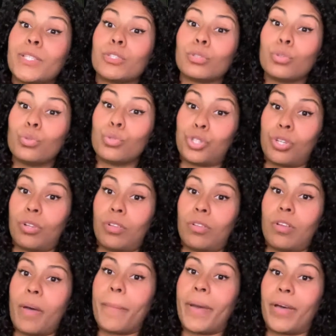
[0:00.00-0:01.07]
delusional
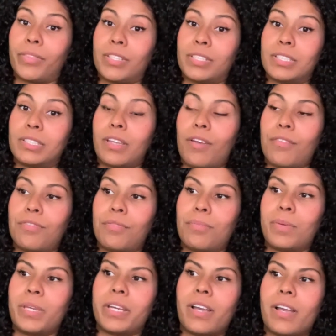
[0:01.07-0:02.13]
about this stuff,
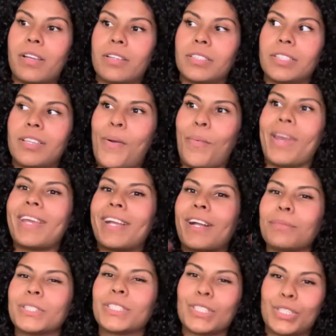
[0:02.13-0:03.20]
because when it
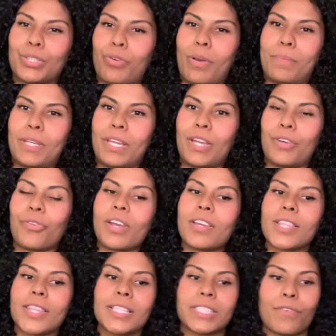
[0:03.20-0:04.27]
comes to scripting and
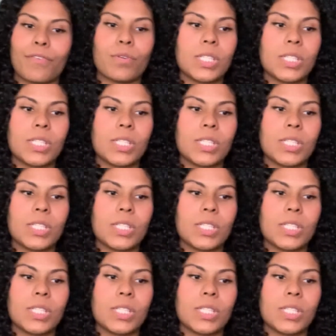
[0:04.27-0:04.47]
writing things every